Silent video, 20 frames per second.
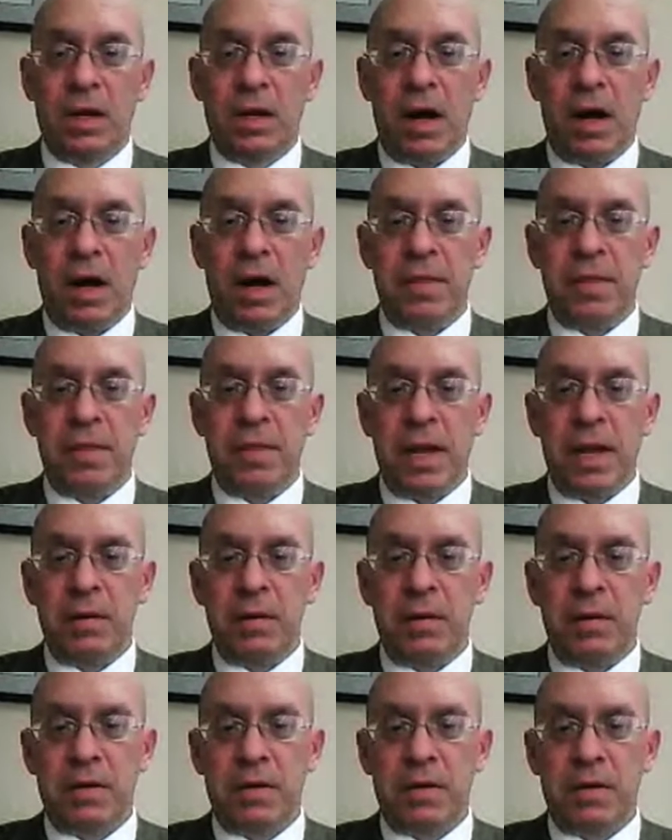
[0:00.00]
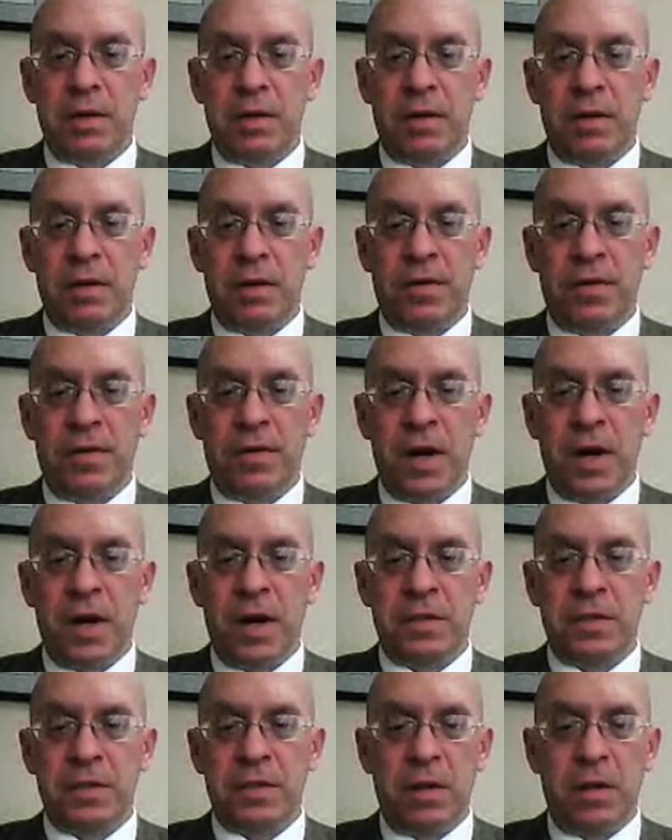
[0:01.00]
I then advise
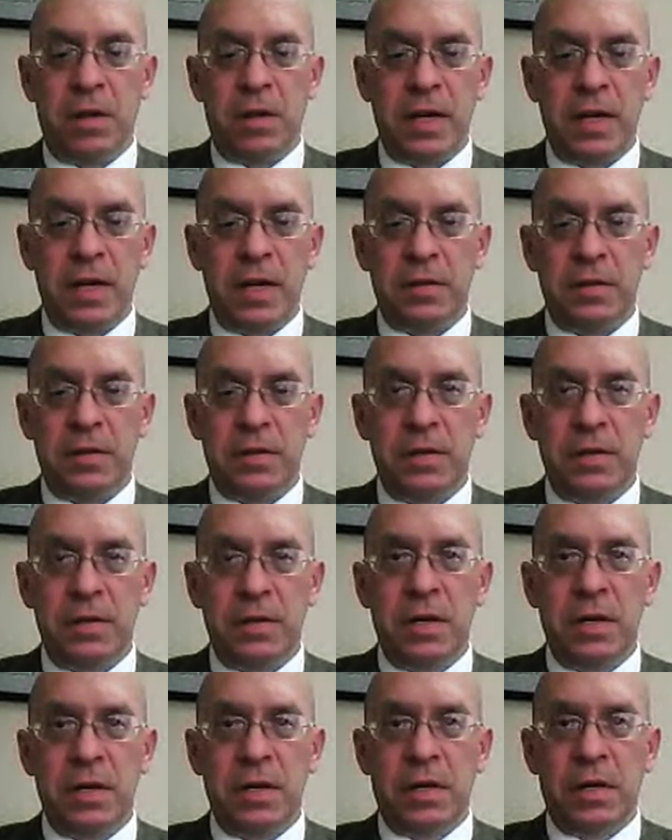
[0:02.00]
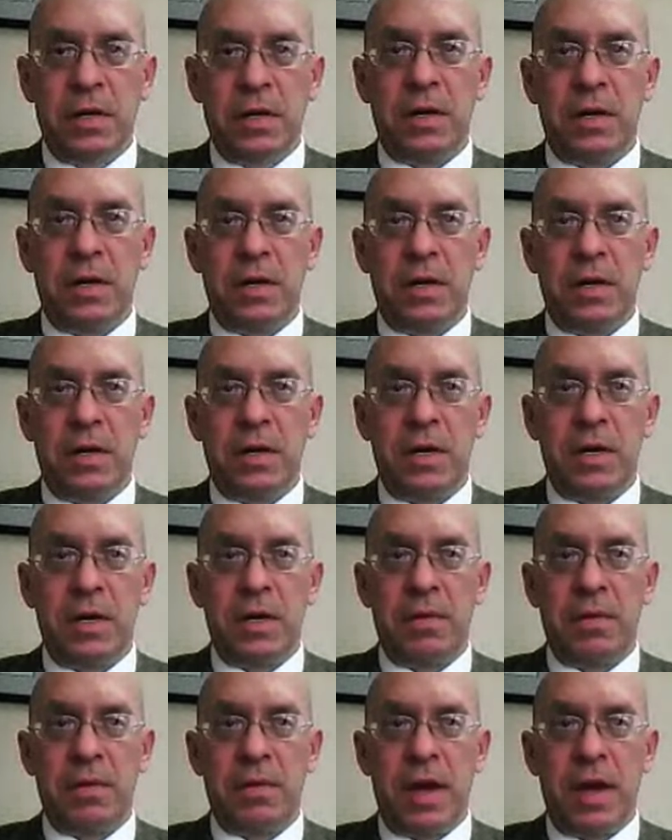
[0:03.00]
clients uh,
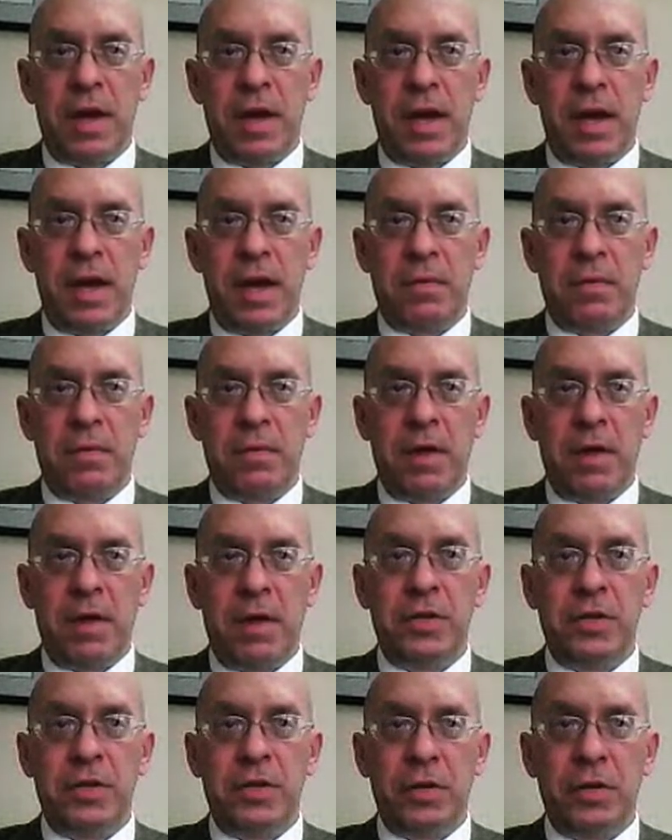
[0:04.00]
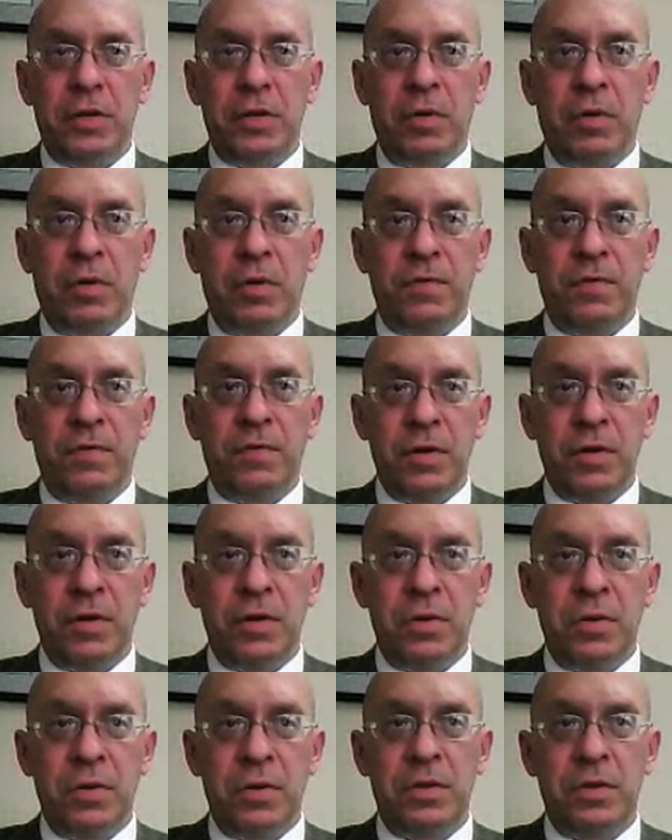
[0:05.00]
that they should
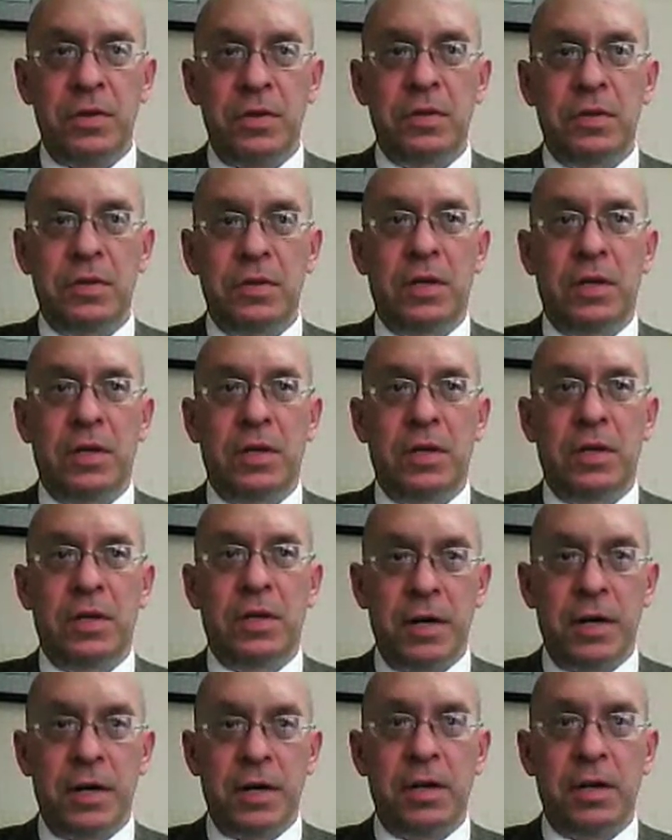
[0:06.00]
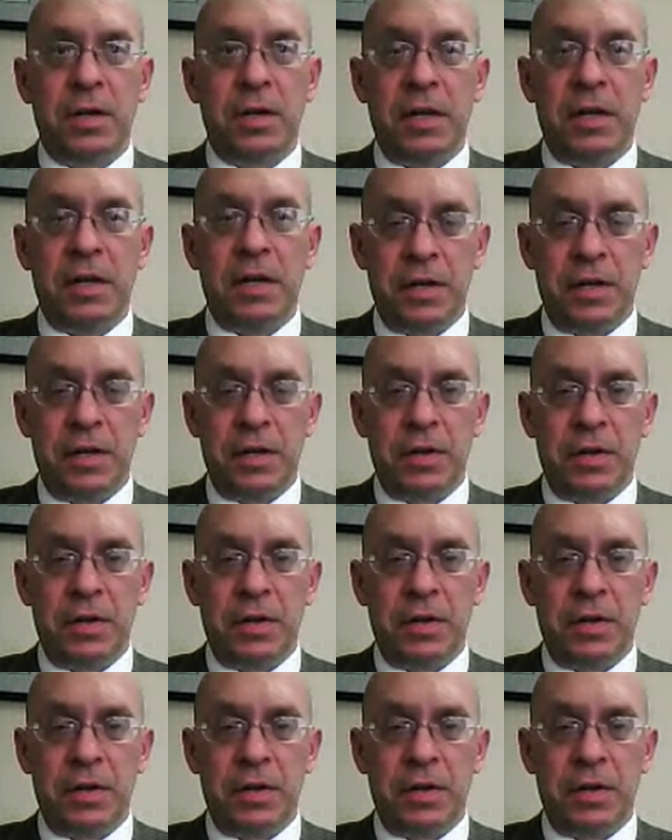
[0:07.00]
refuse, generally, they should